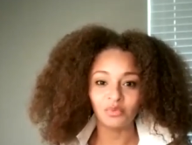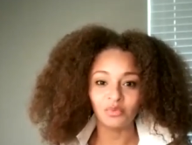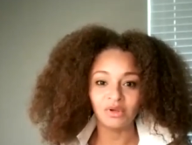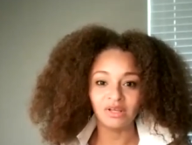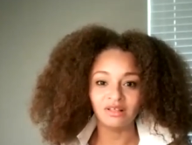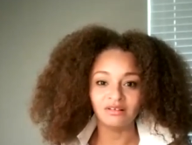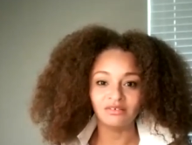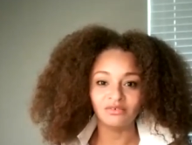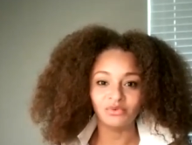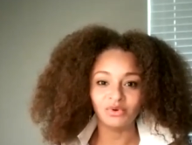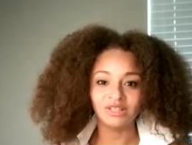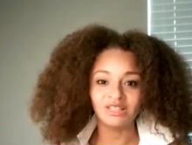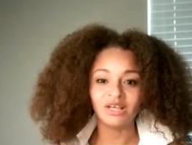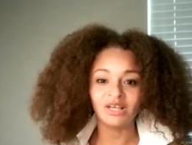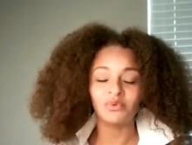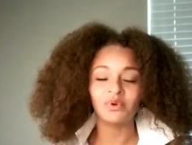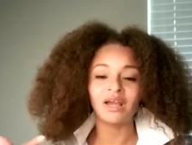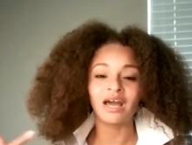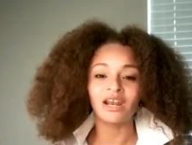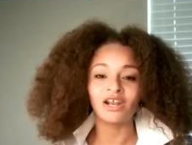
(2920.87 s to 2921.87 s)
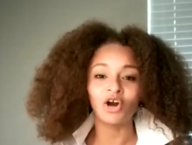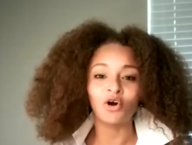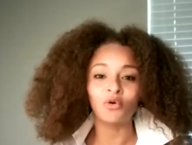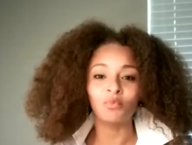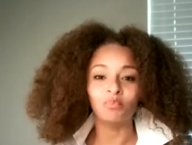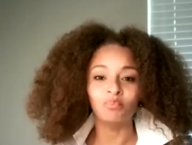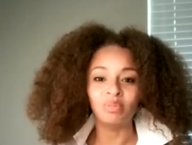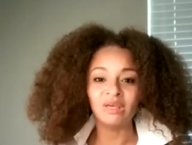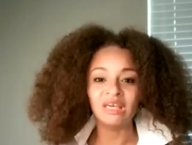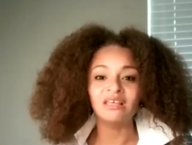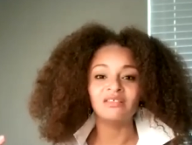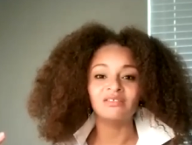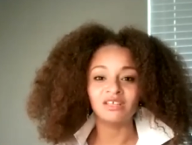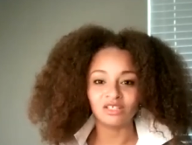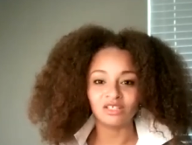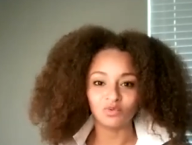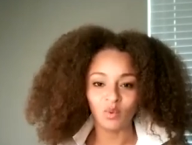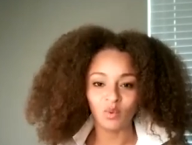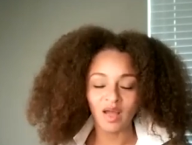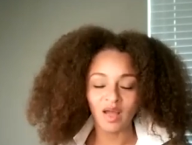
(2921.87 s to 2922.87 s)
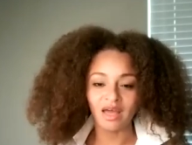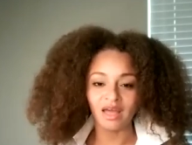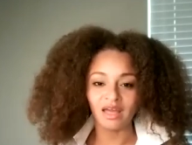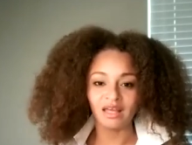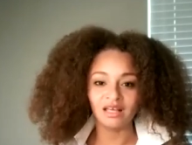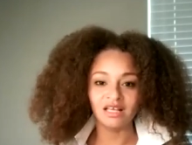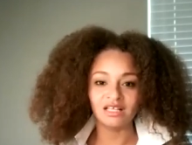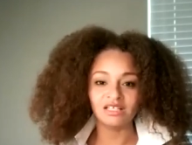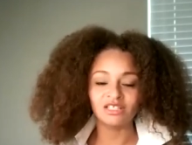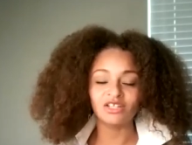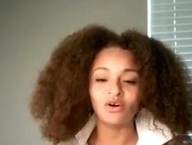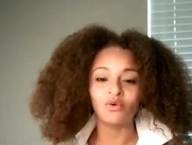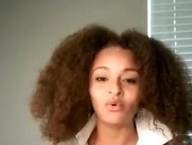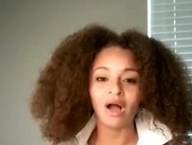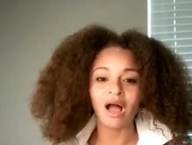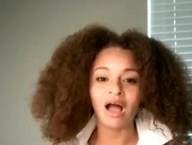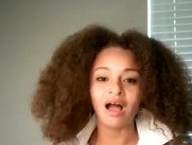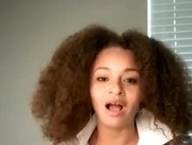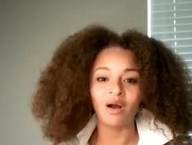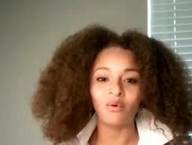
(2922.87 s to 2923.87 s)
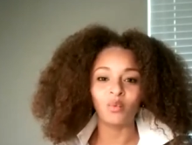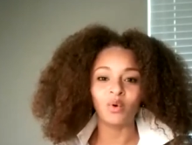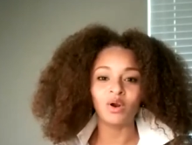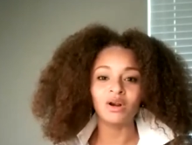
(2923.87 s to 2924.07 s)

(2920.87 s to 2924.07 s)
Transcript: And then we, we think we got to go be this way. And so